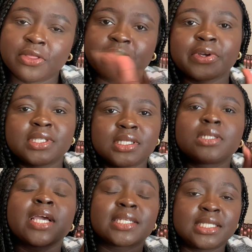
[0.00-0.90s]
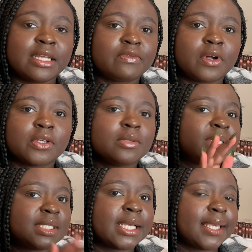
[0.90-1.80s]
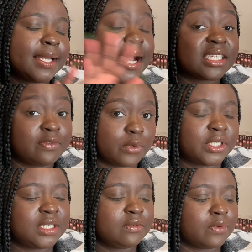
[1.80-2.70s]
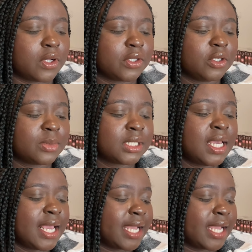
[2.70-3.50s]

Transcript: The first season has 10 volumes, the second has 14 volumes,